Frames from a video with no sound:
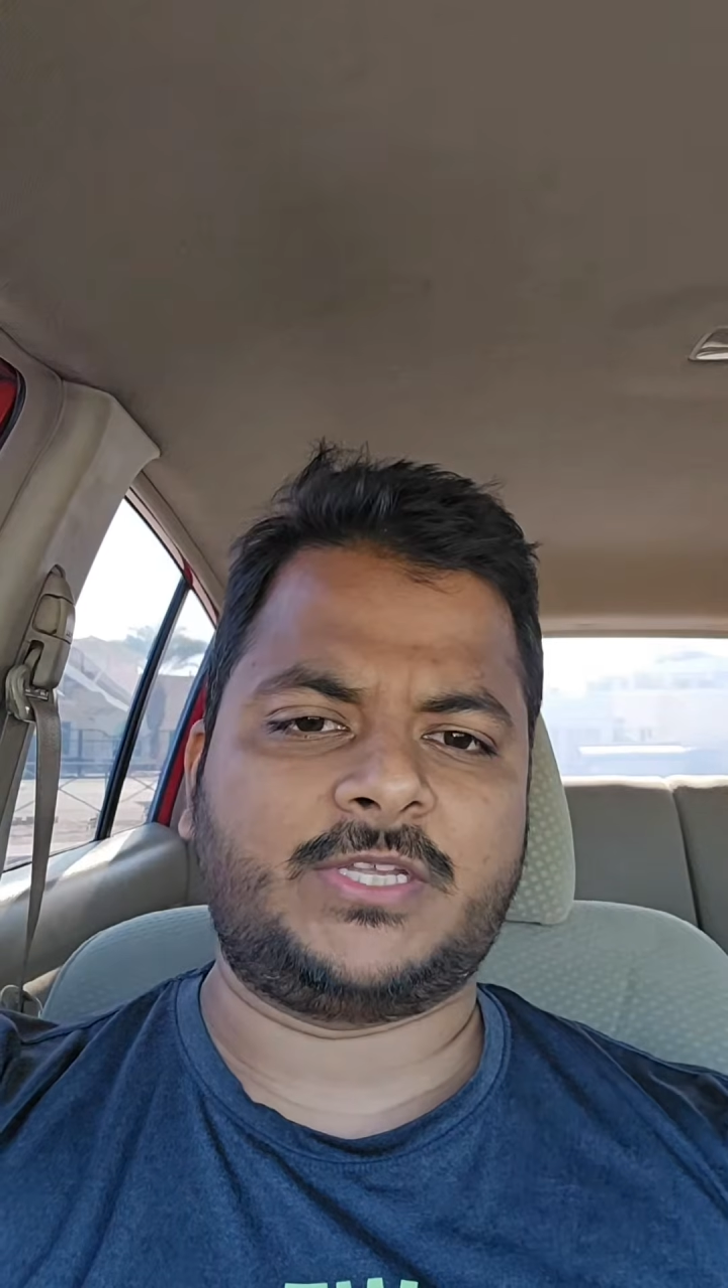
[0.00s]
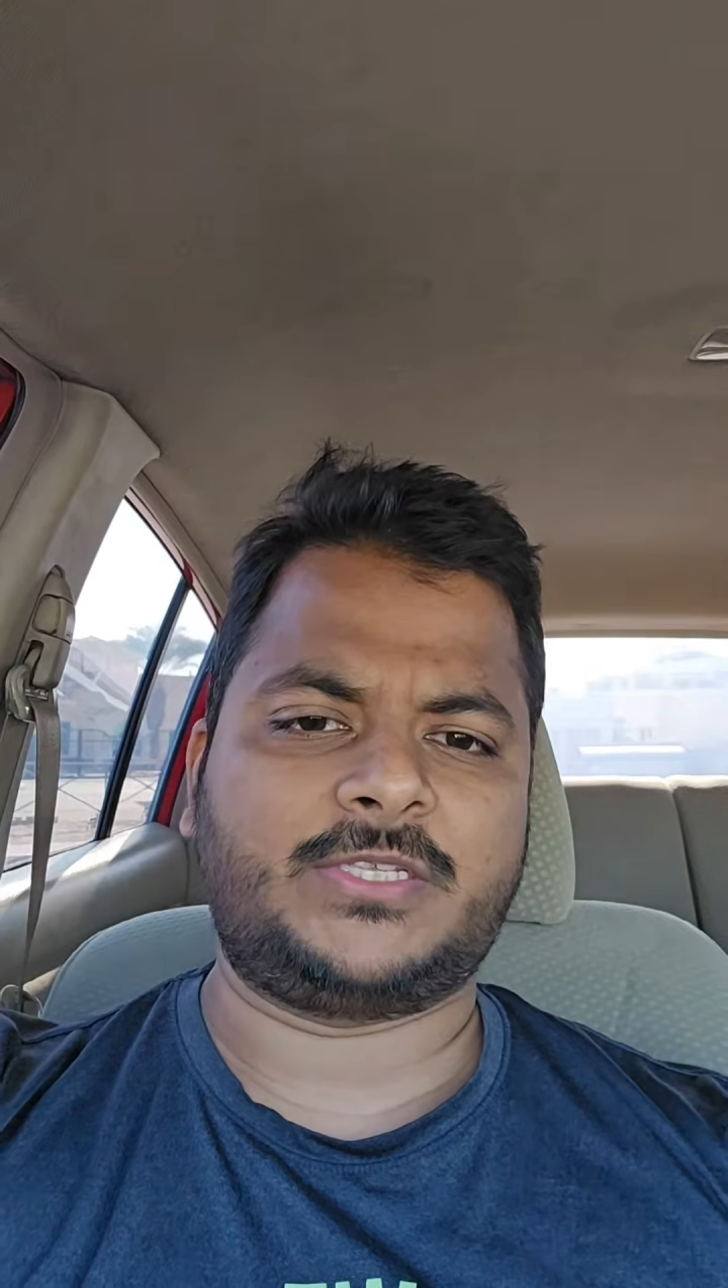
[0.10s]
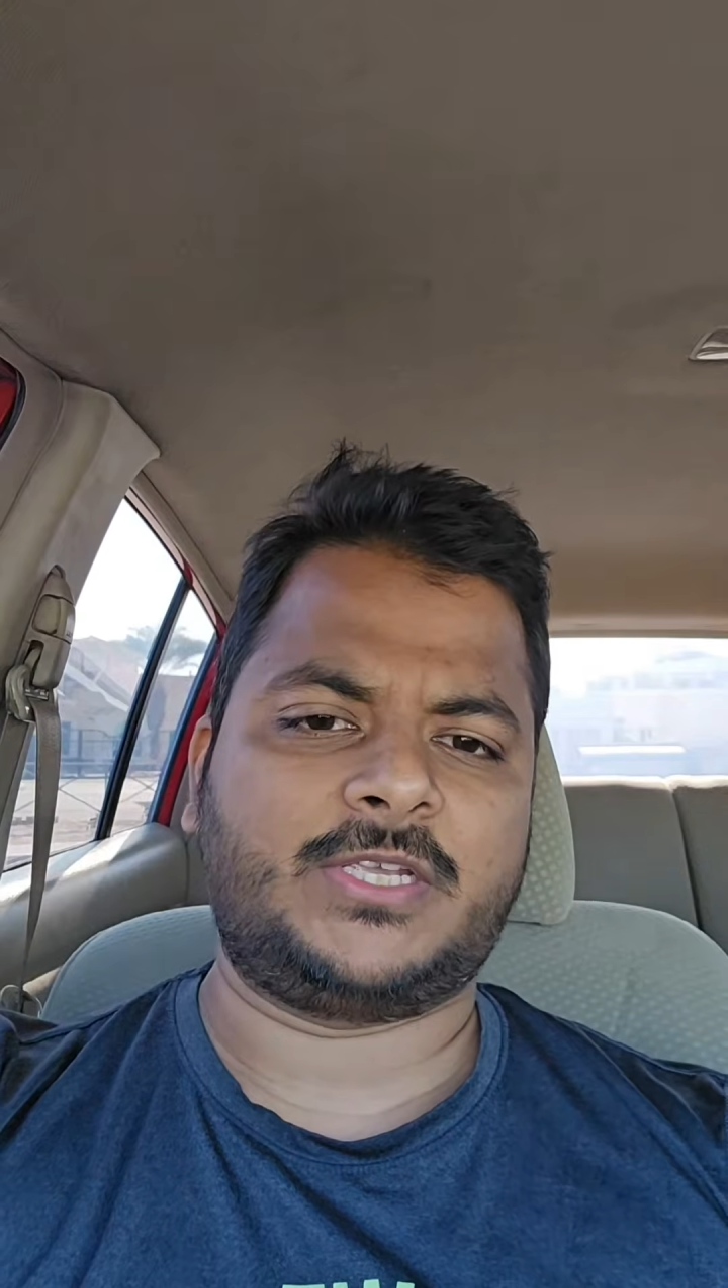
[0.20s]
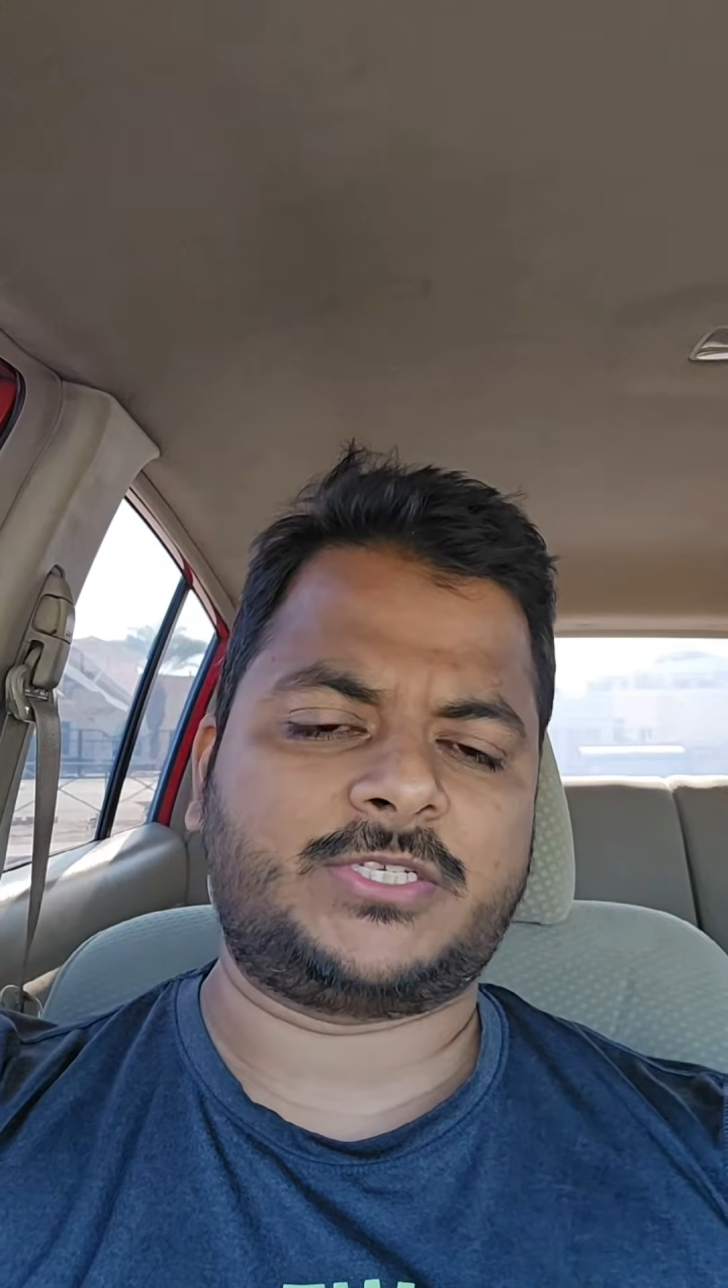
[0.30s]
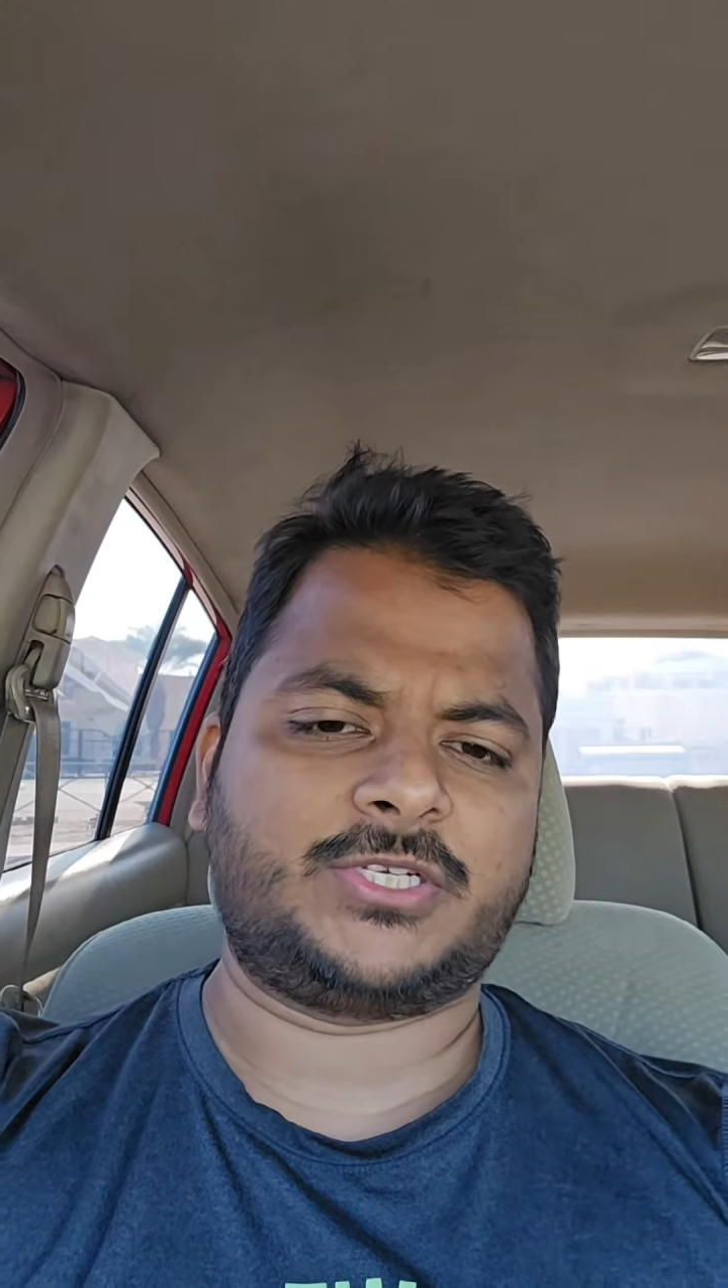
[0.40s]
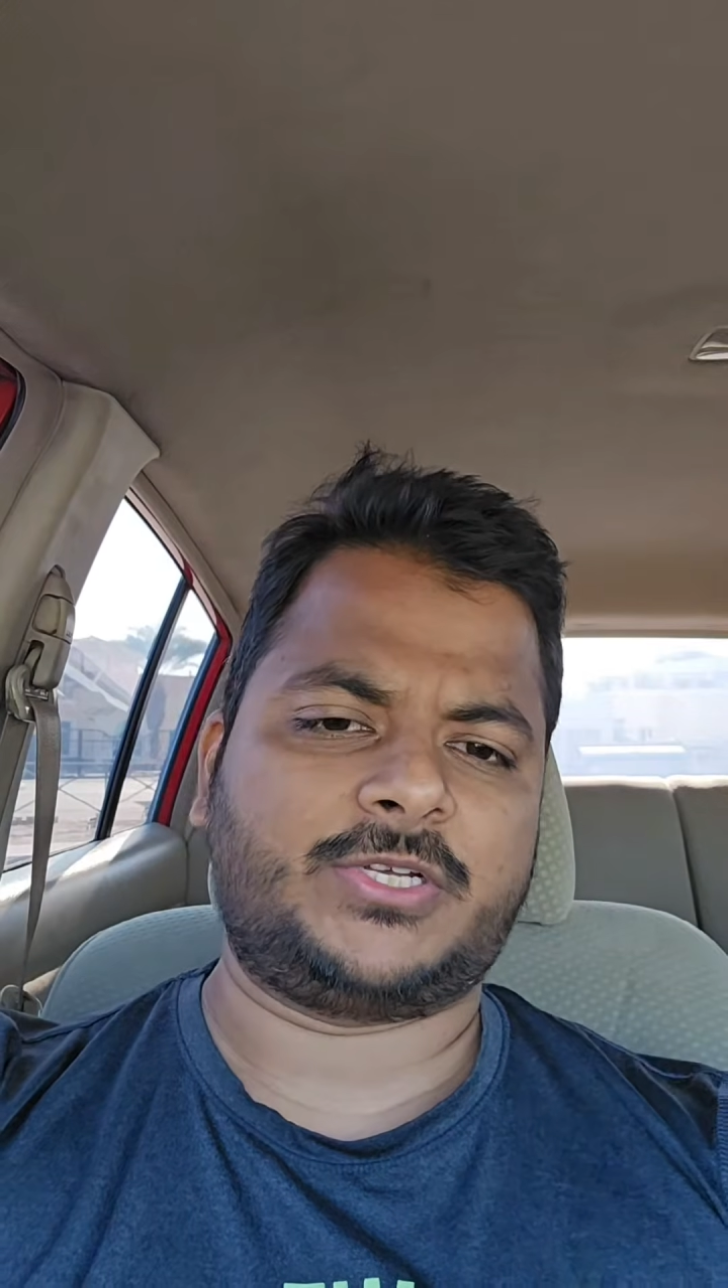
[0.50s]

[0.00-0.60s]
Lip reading: such as